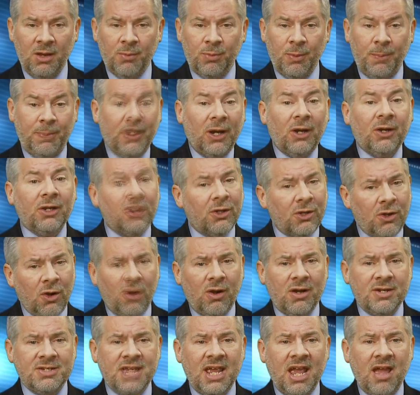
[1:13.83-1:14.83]
Preparing your
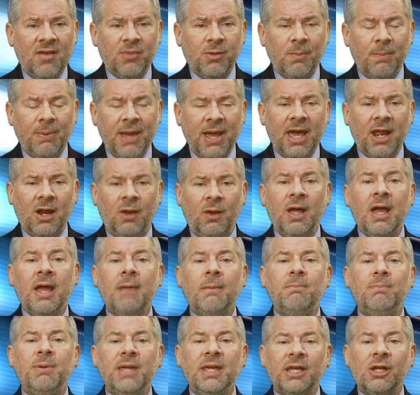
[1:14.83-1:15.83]
car is half the battle.
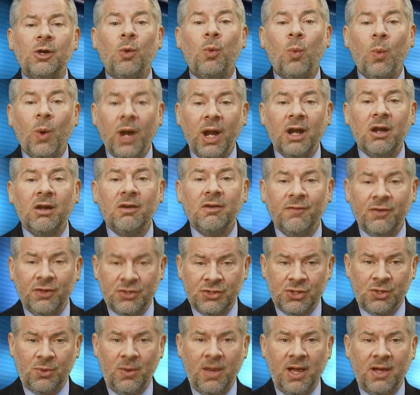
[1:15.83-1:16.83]
Being aware of your
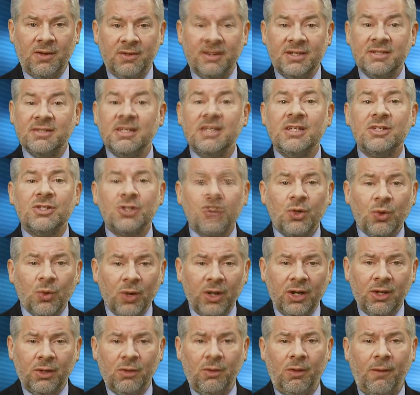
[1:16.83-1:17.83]
surroundings is
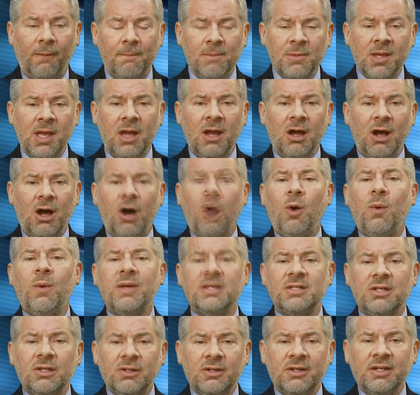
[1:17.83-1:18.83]
critical.
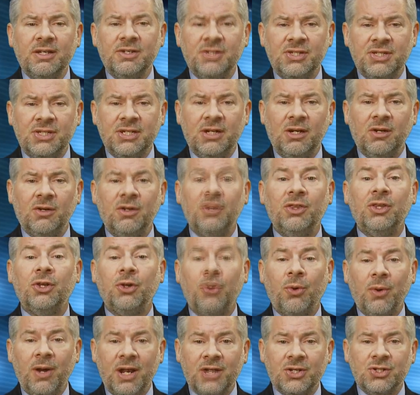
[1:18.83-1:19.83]
Always look and steer in the
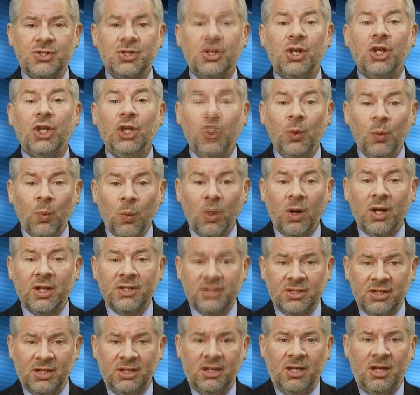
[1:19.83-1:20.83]
direction you
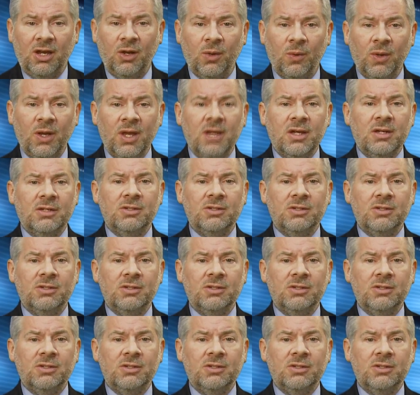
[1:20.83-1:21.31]
want to go.